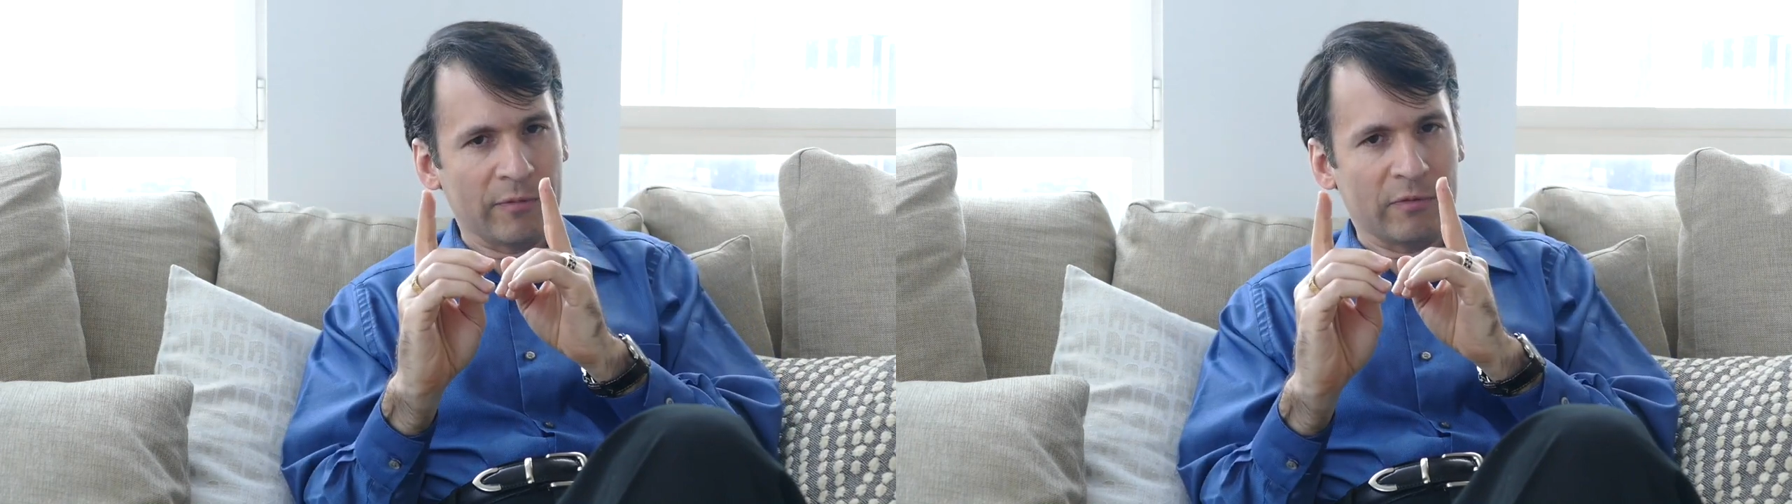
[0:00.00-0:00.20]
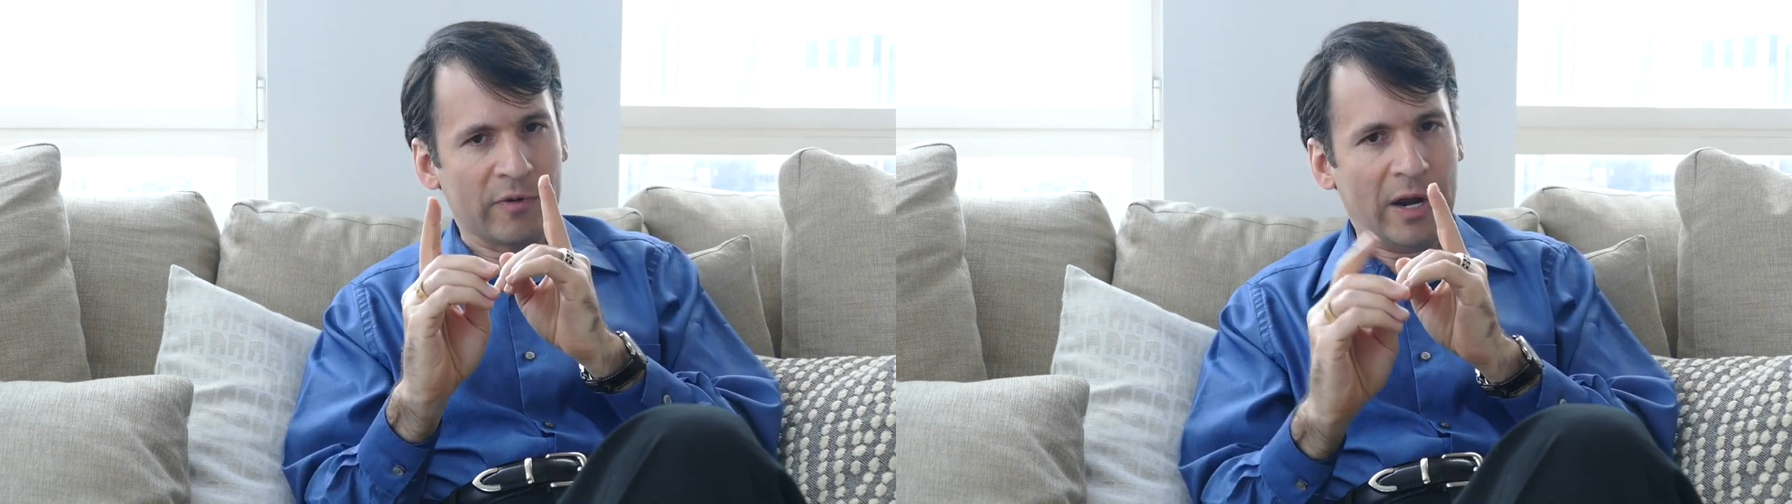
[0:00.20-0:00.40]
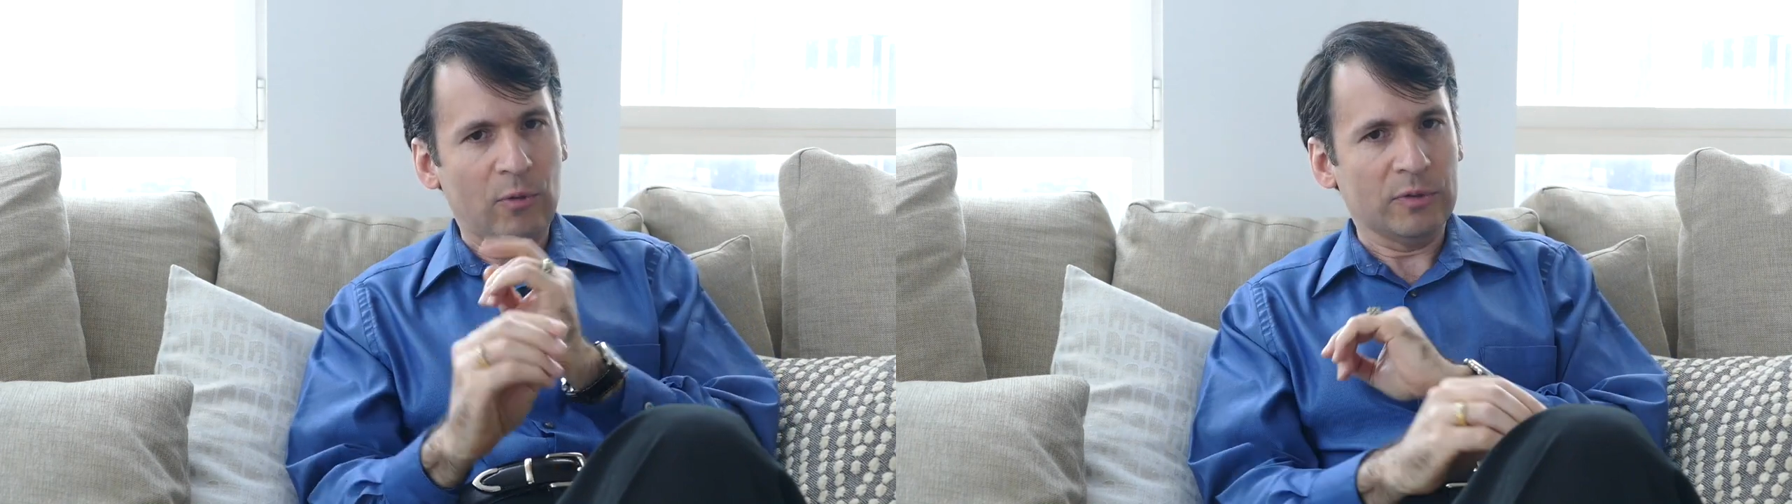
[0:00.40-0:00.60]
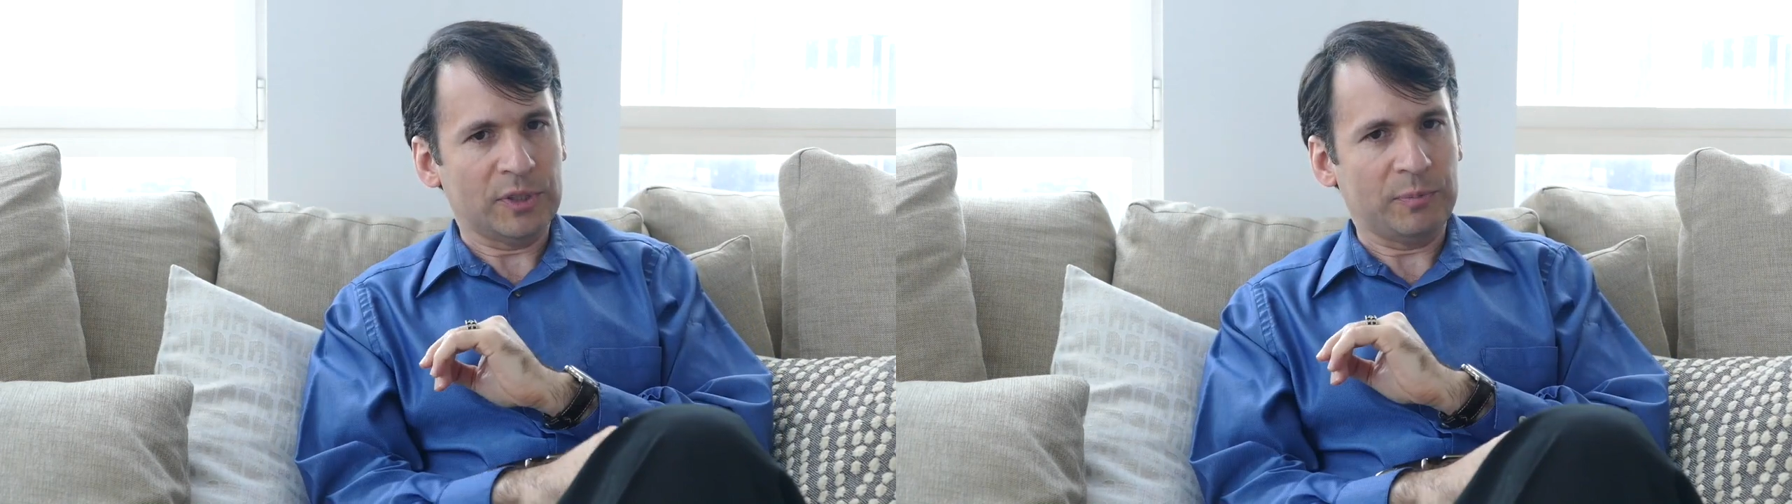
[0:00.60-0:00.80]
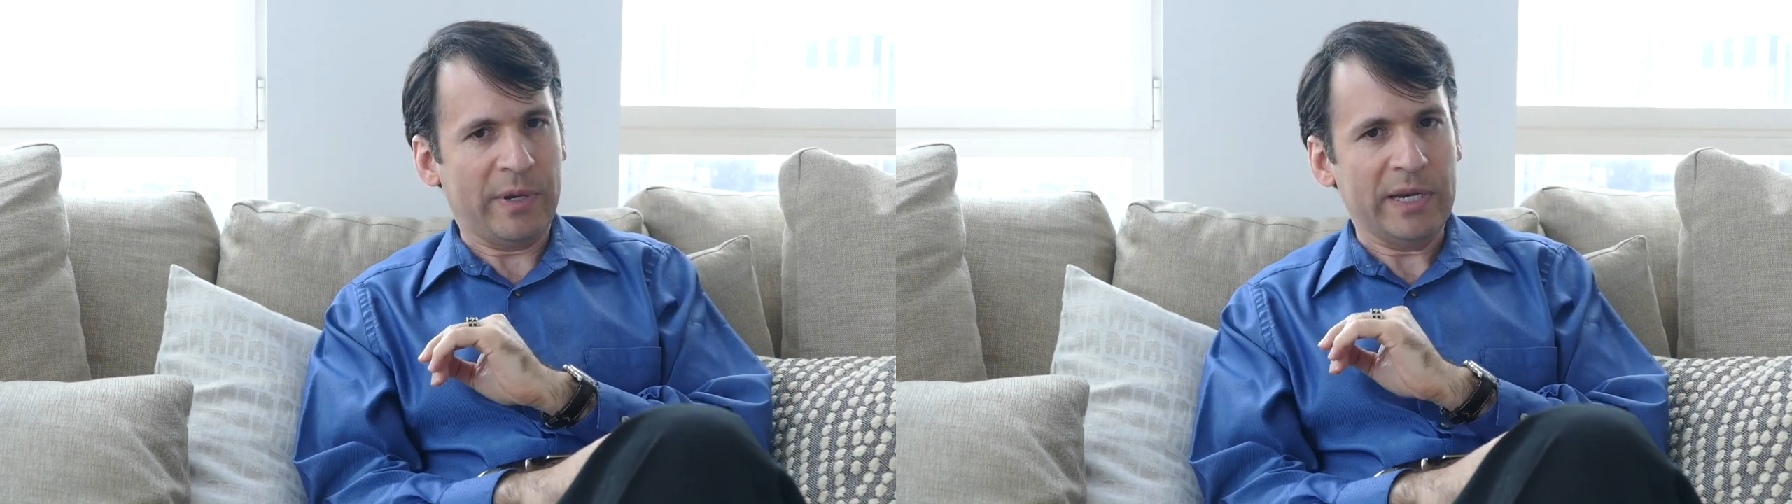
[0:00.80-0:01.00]
the vowel
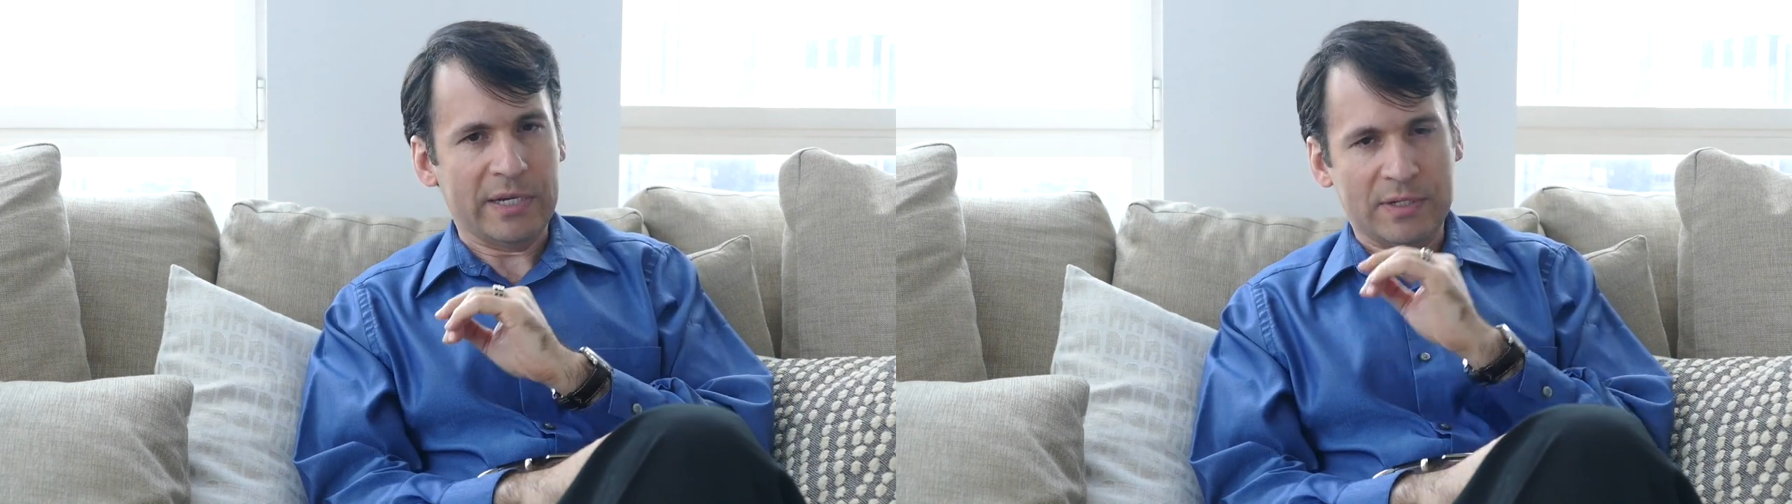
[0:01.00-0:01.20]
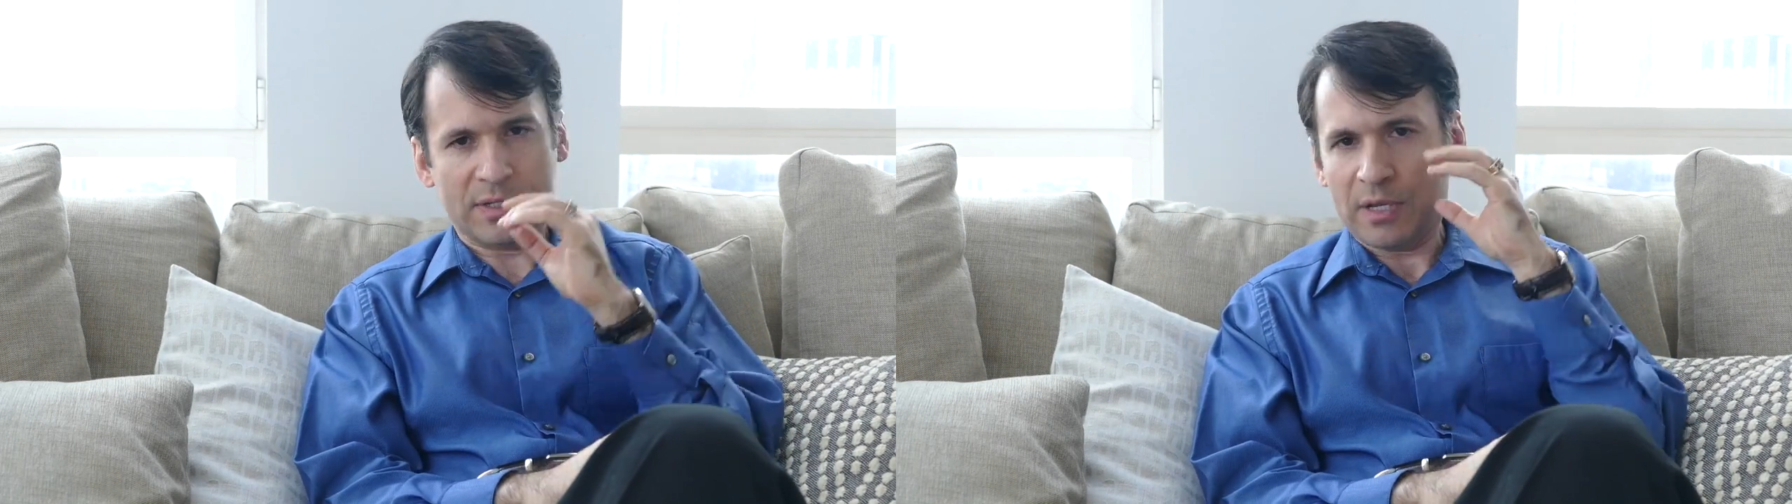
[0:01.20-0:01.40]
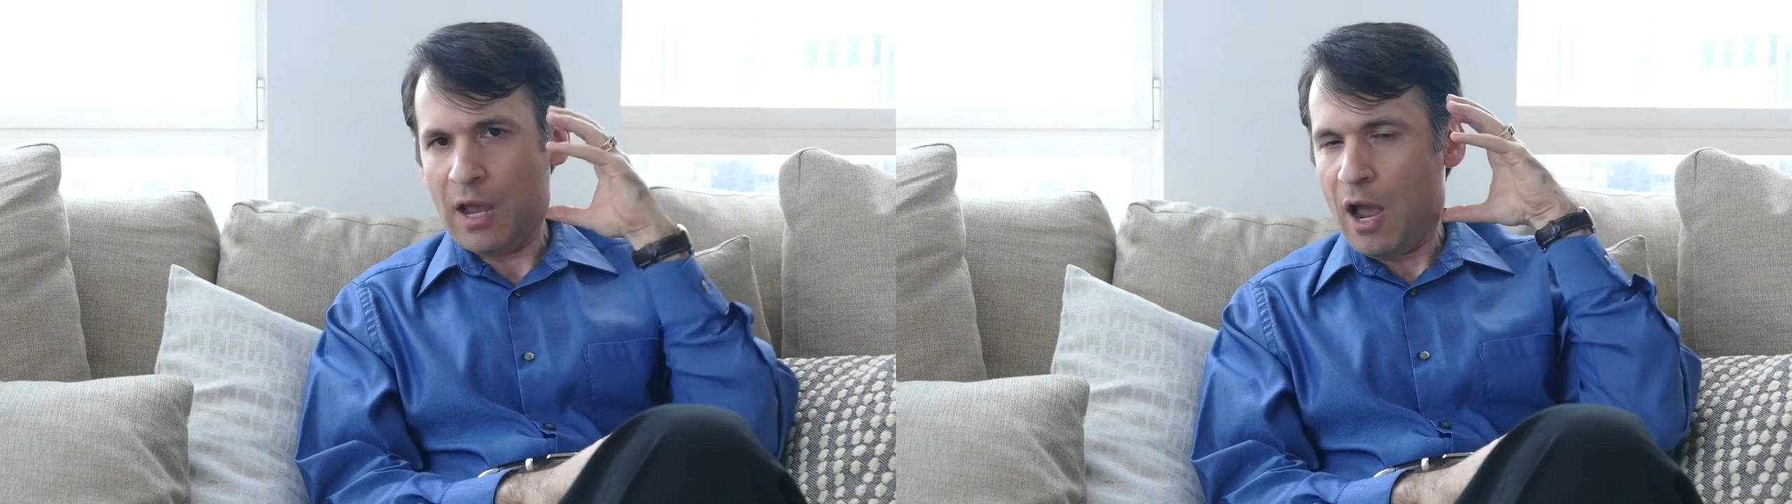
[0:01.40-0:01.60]
space